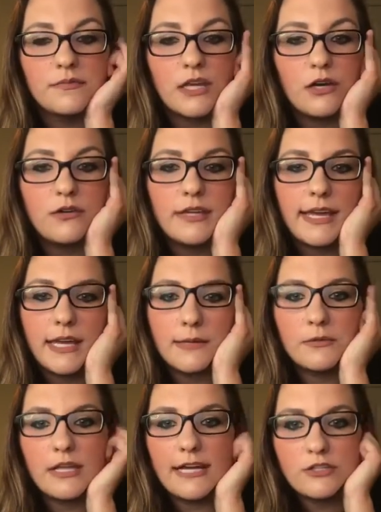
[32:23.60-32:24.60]
Oh yeah, I'm
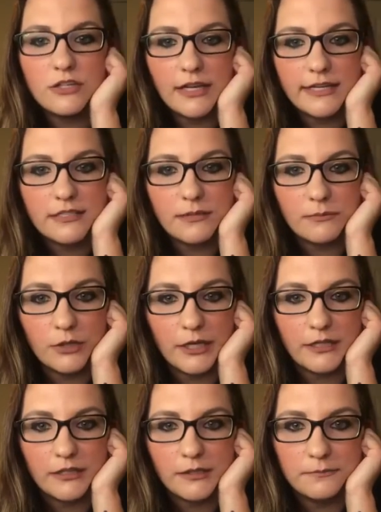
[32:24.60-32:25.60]
glad you liked it,
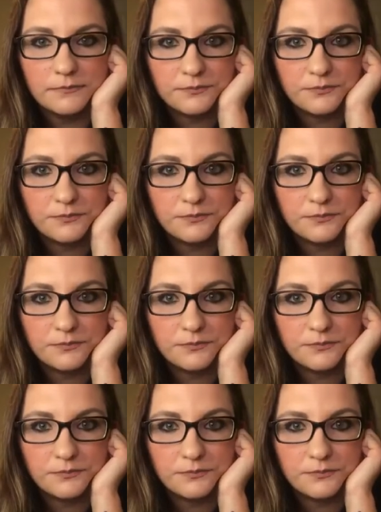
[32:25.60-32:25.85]
Miranda.